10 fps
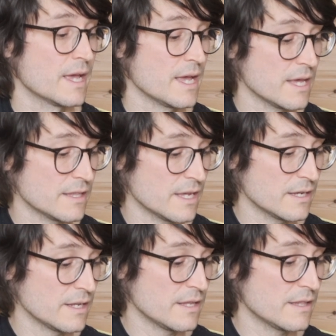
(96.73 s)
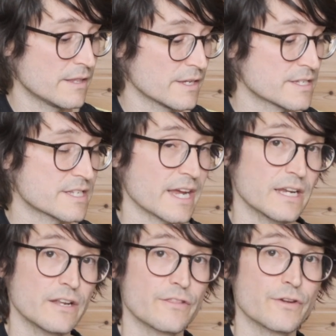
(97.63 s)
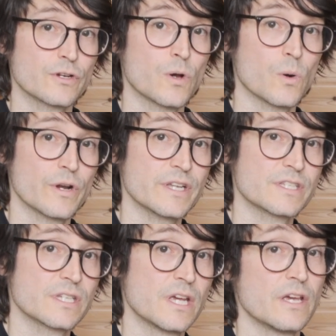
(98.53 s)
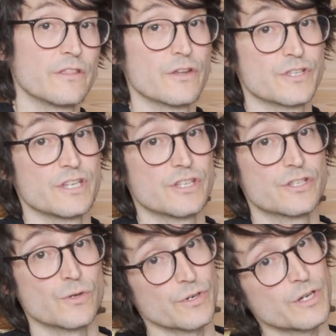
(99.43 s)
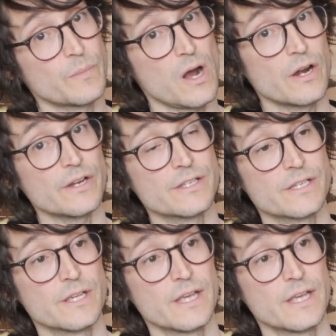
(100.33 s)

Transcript: And then in the second and third chorus, there's a distorted part,